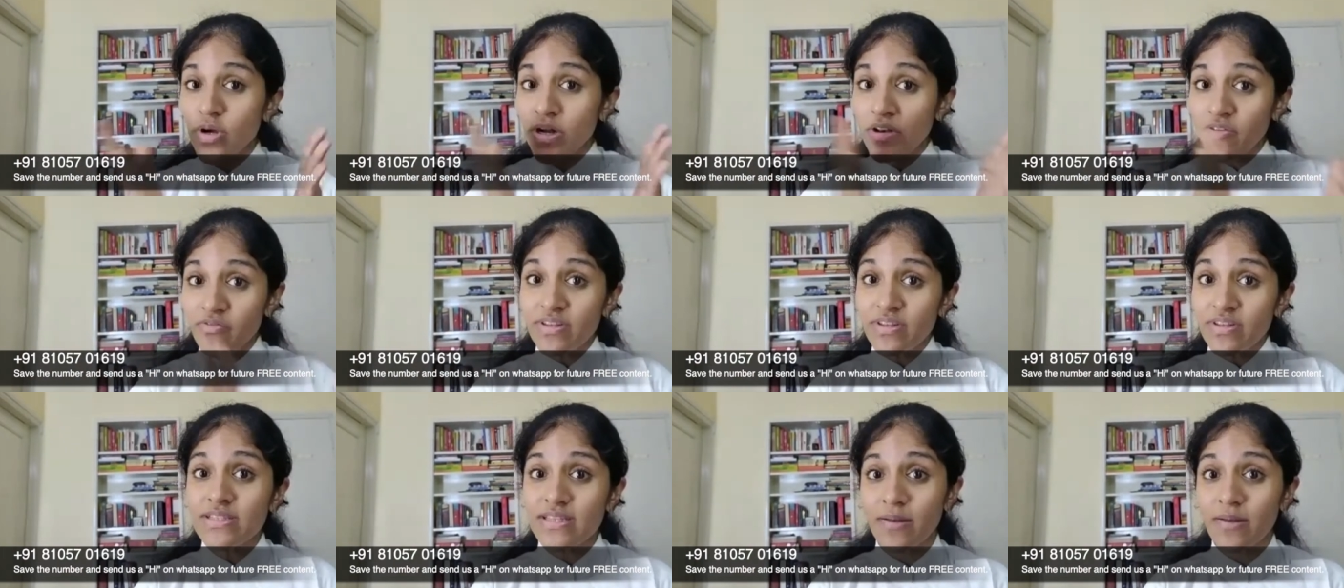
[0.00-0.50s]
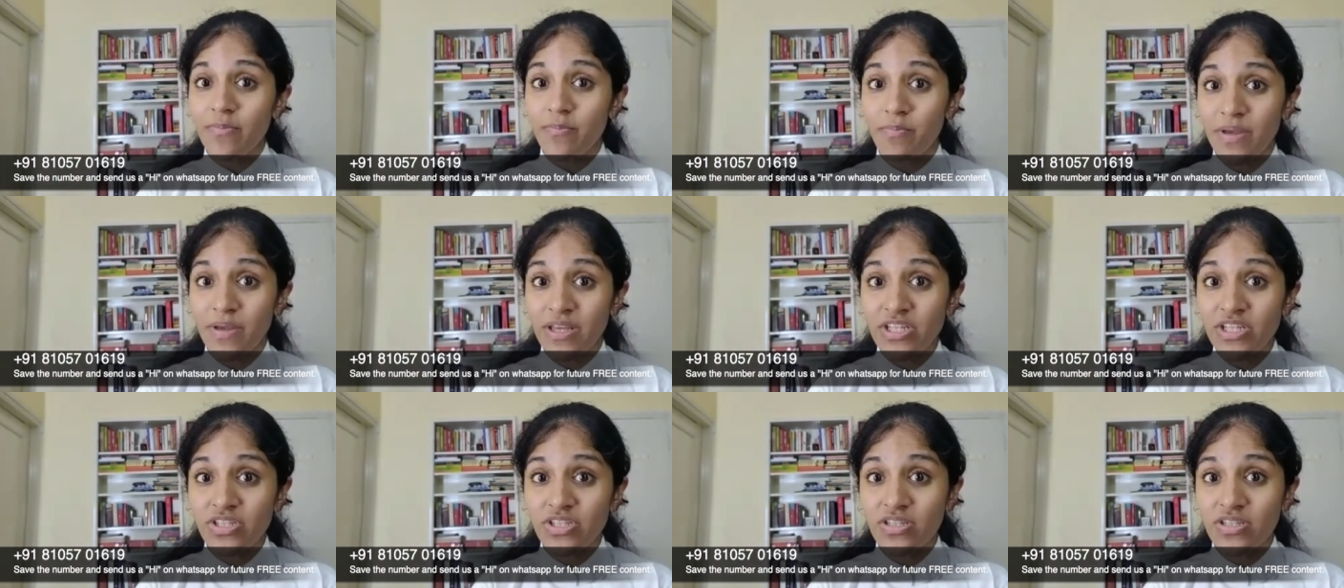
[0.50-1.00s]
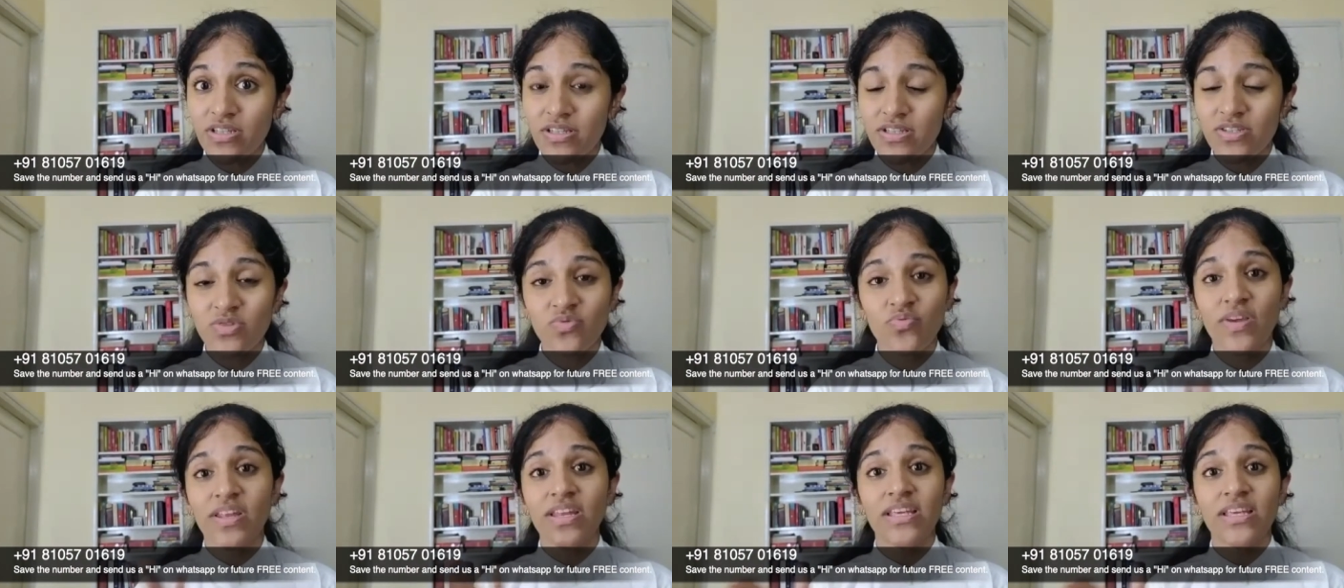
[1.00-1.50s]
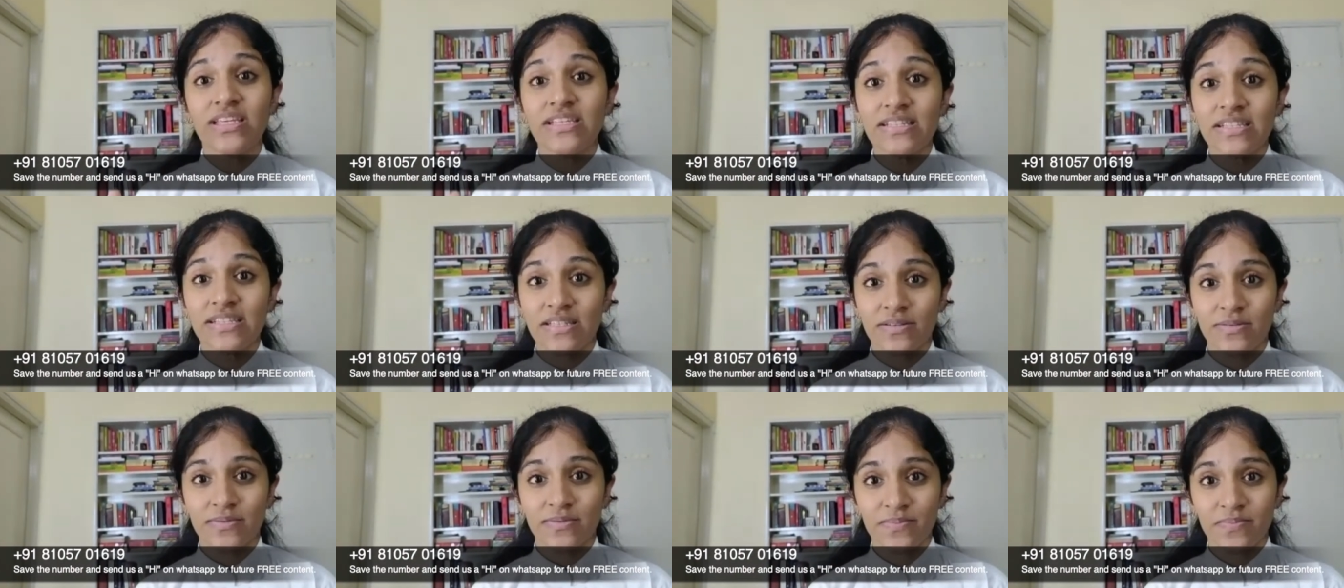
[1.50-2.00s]
that patient is very
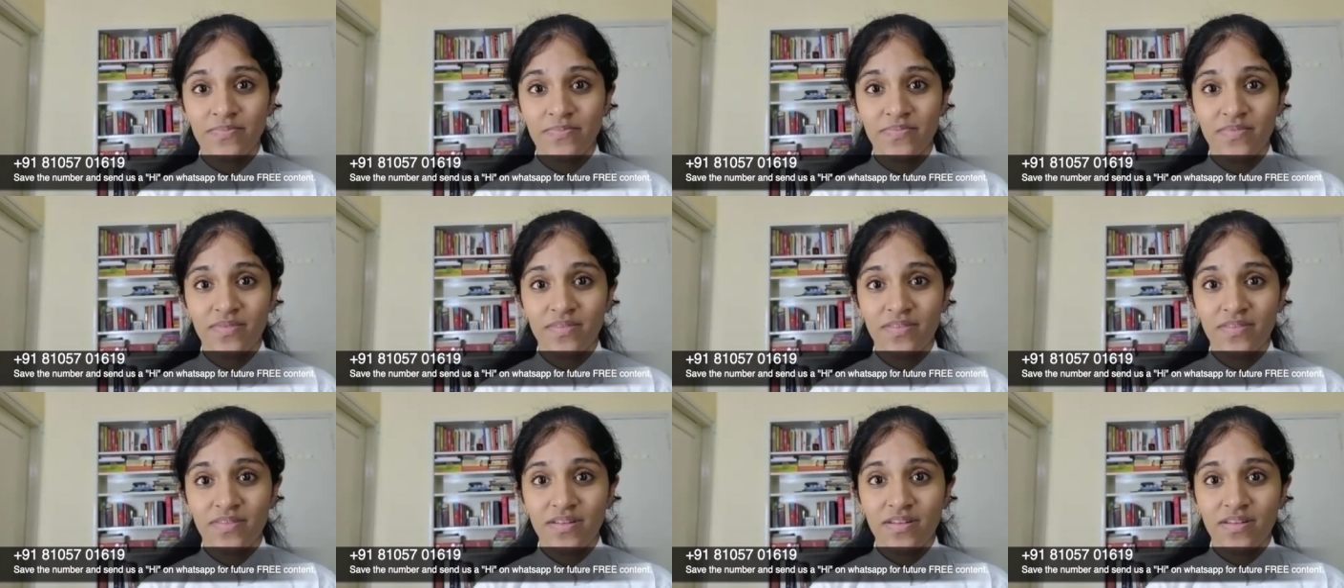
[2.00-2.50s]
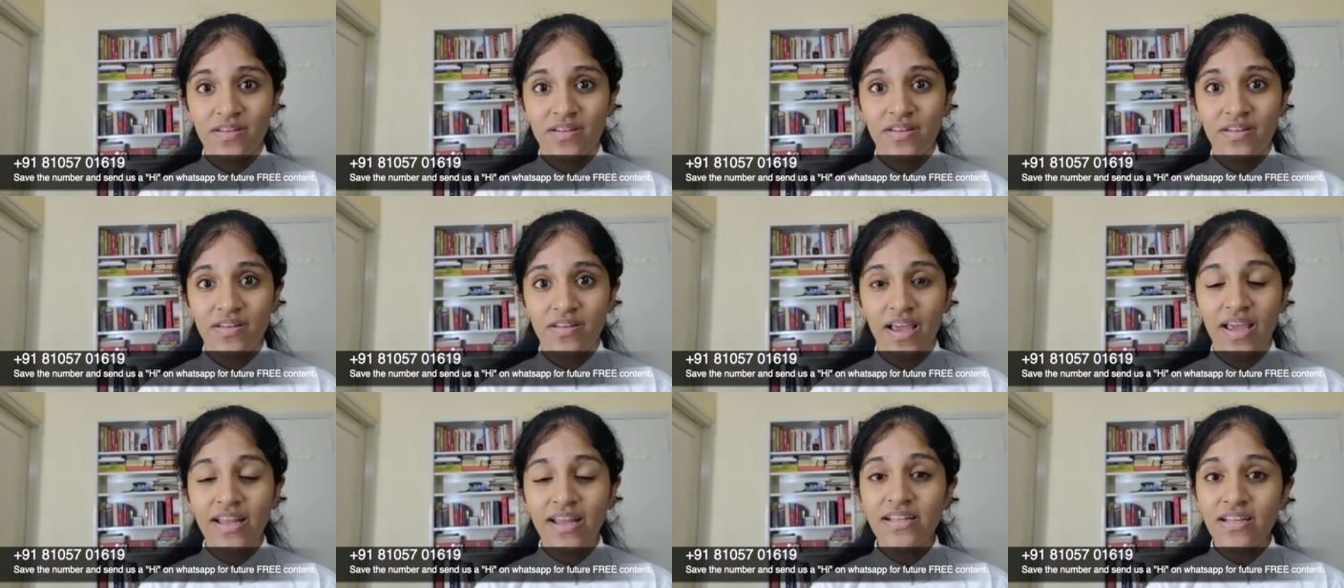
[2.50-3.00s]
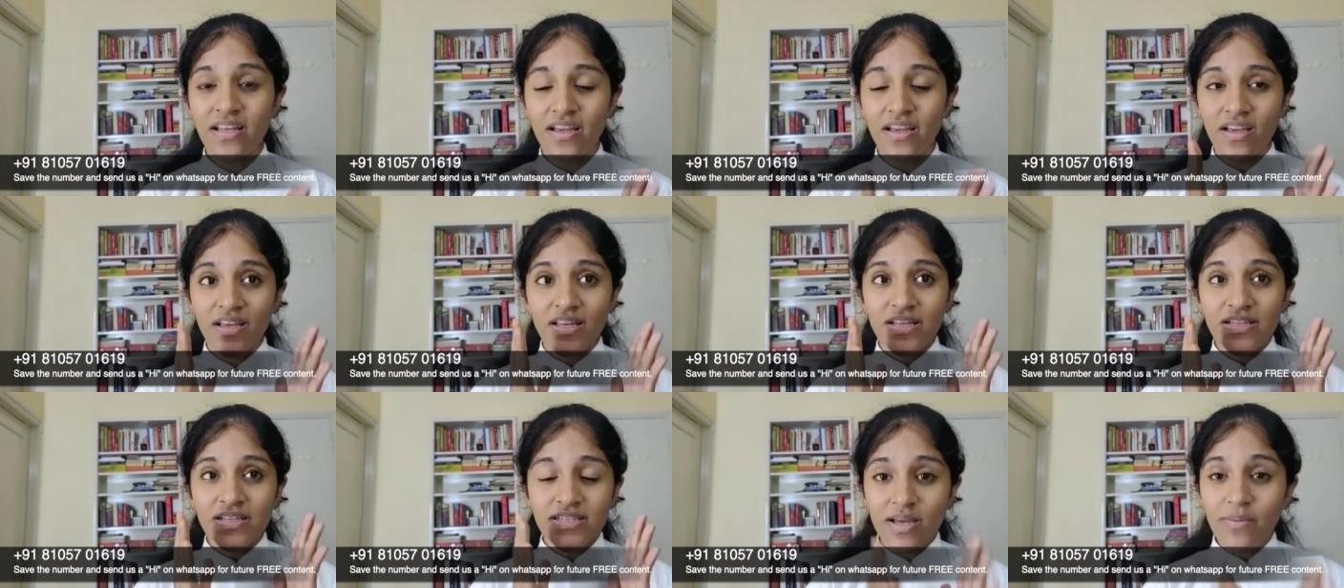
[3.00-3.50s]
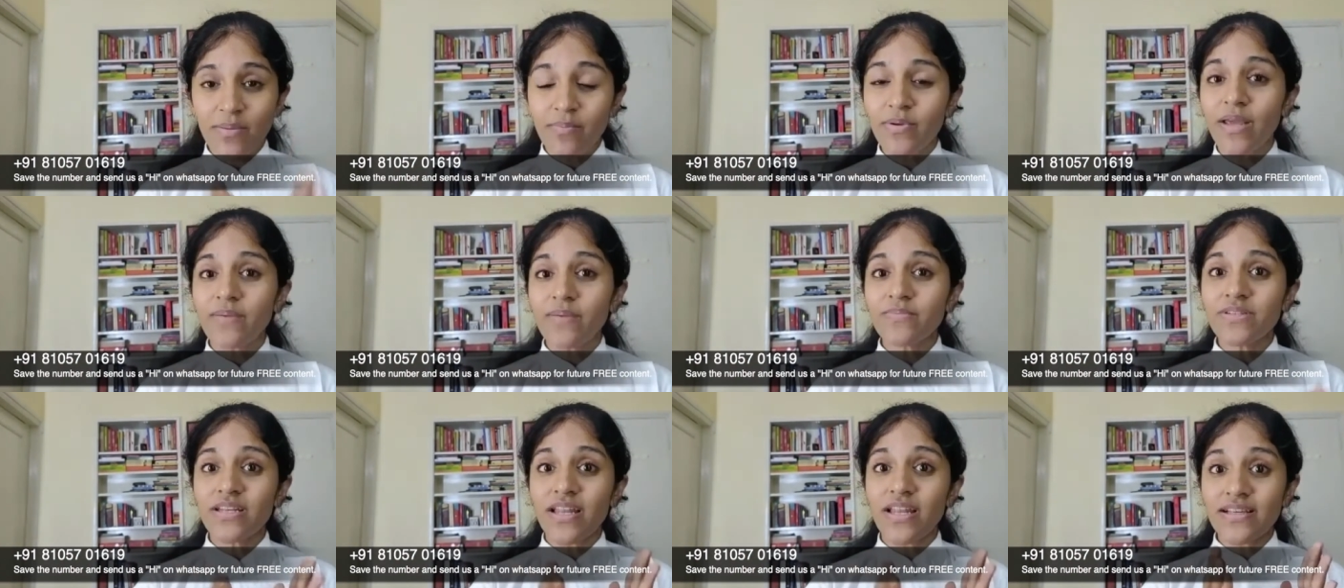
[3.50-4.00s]
easy. And
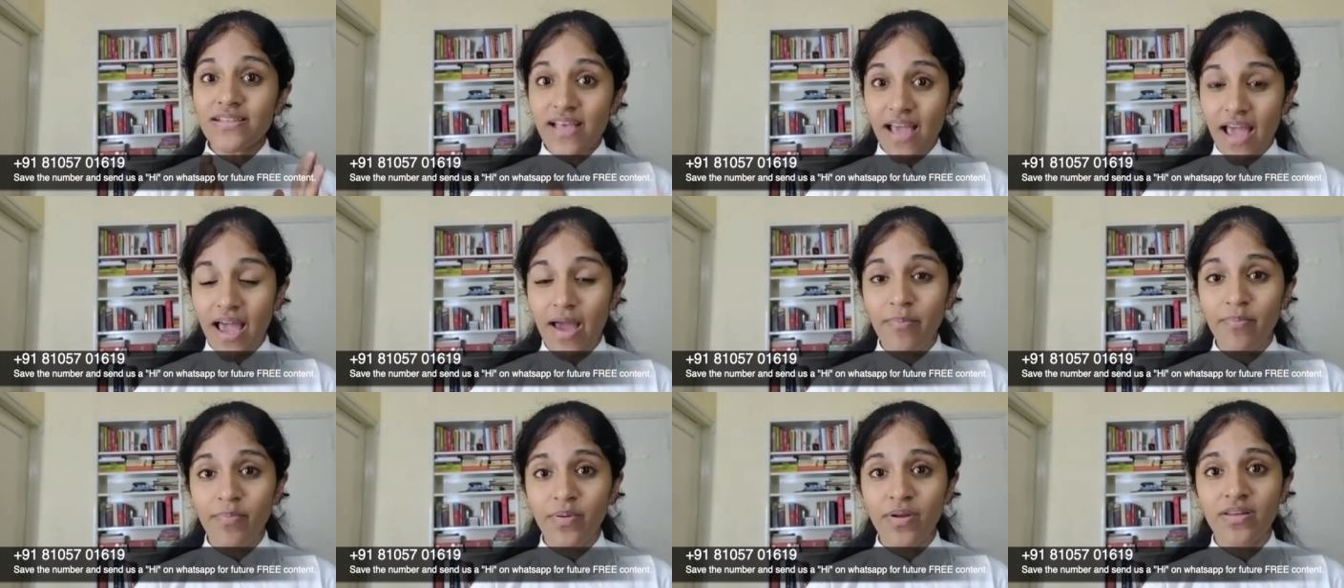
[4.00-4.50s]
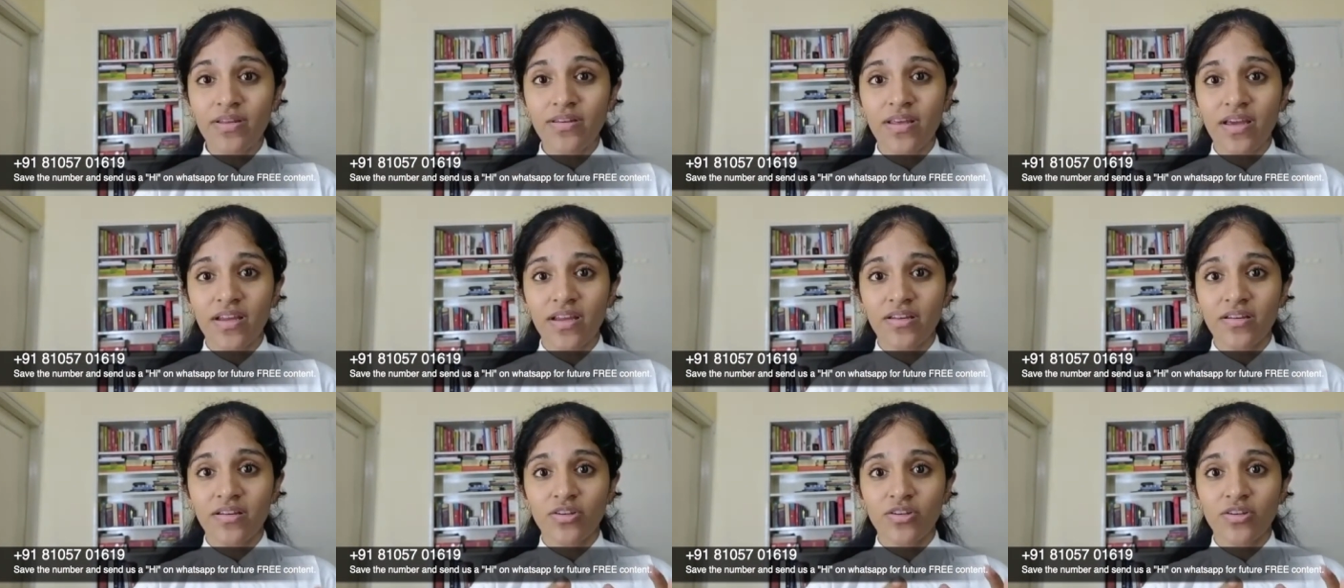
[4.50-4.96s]
sometimes it has happened that